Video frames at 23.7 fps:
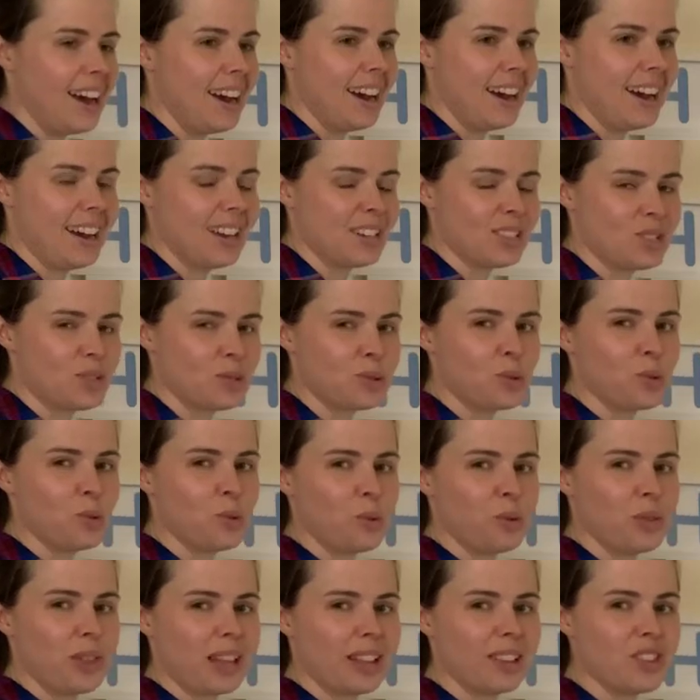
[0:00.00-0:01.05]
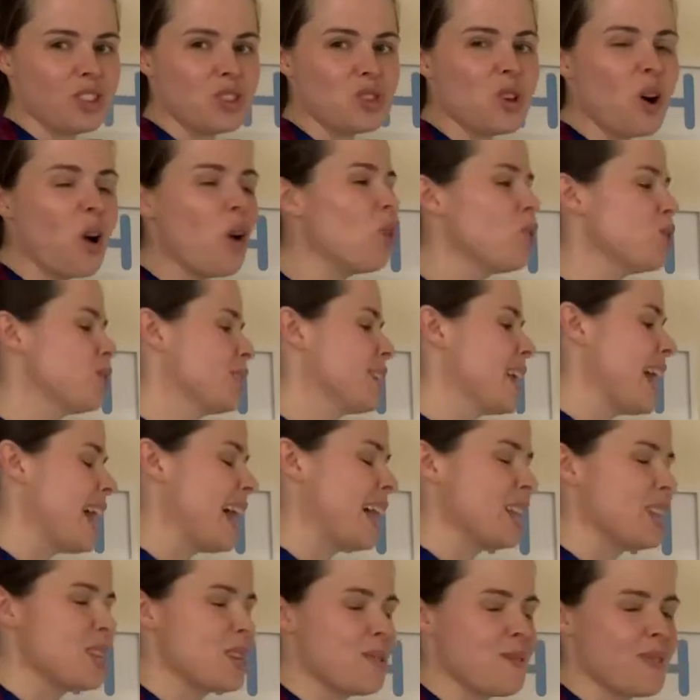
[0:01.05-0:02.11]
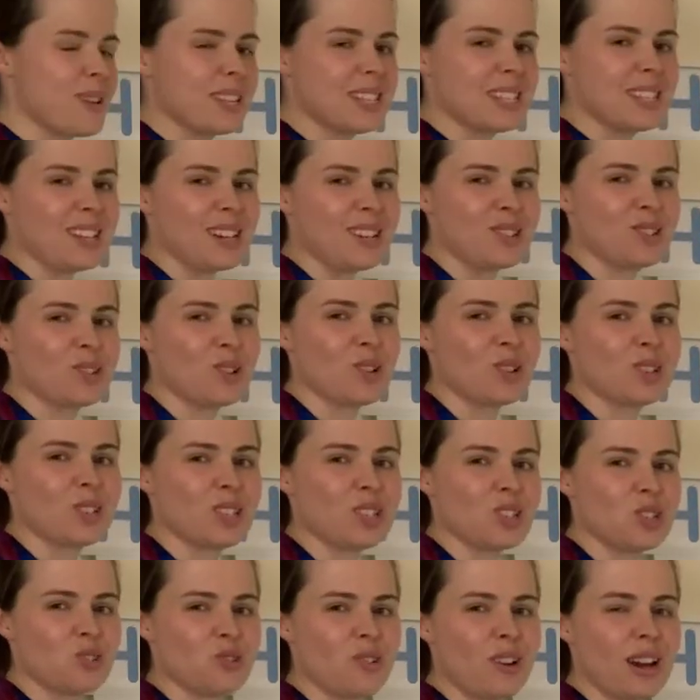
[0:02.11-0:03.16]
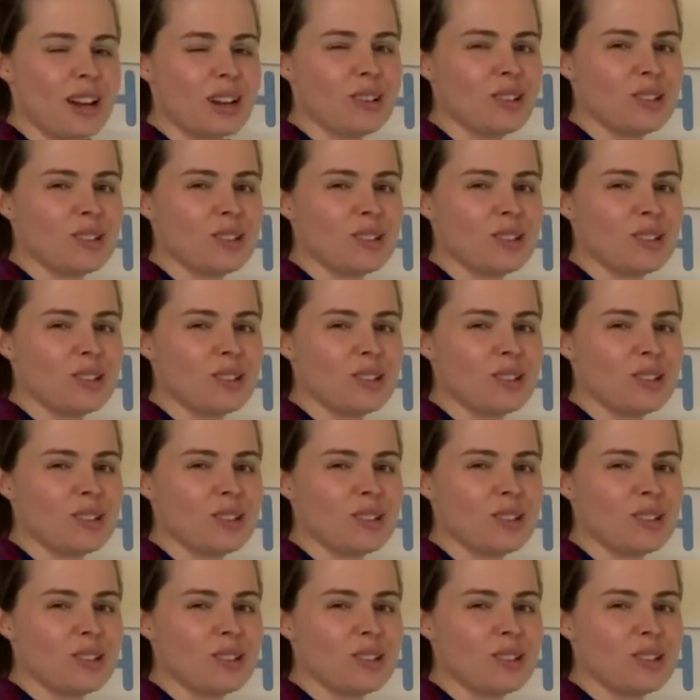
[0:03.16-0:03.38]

at school, they'll not tell you it's an isosceles triangle.